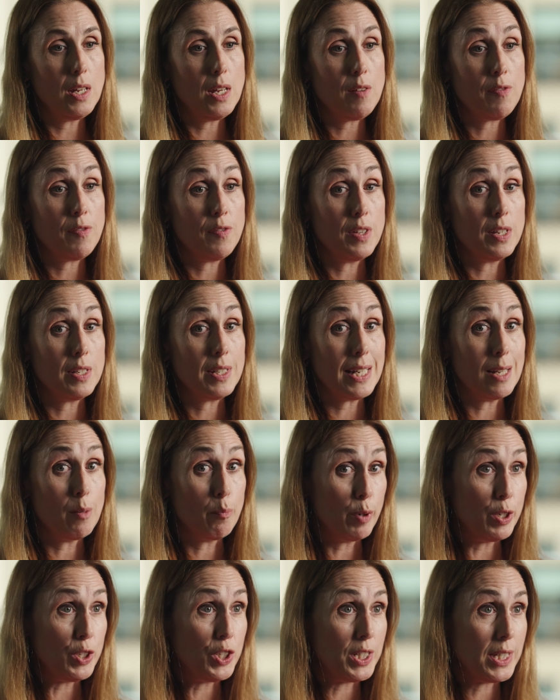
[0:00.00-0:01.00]
If the
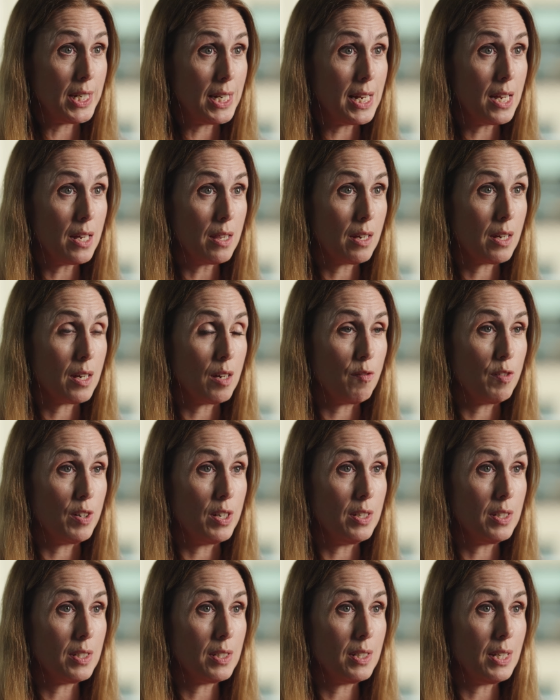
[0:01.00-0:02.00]
tenant breaches any other
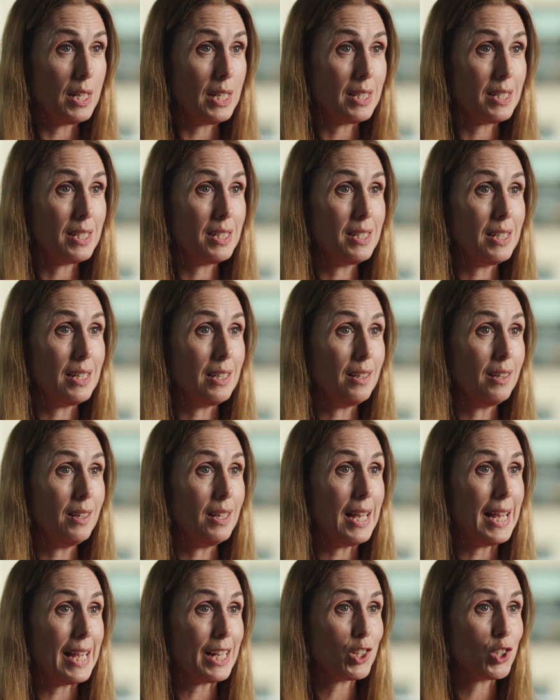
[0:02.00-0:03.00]
covenants, it's
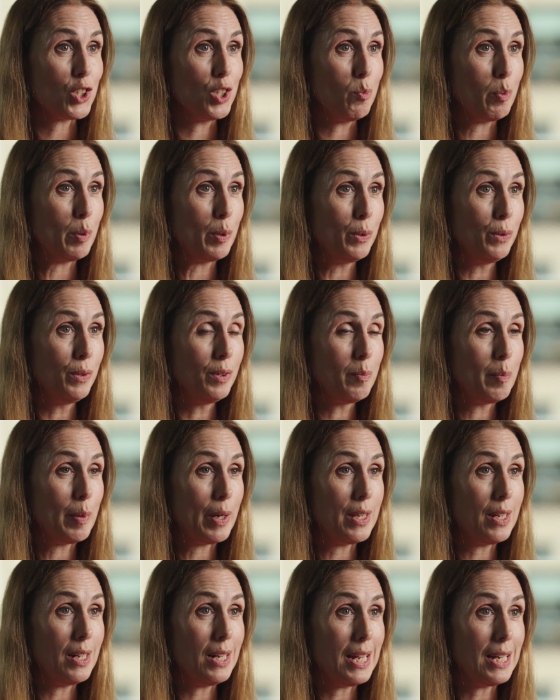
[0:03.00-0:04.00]
still actionable
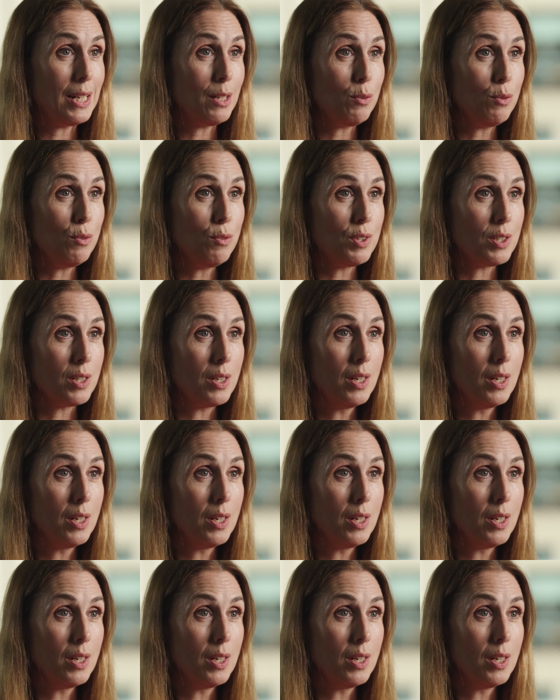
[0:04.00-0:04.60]
by the landlord.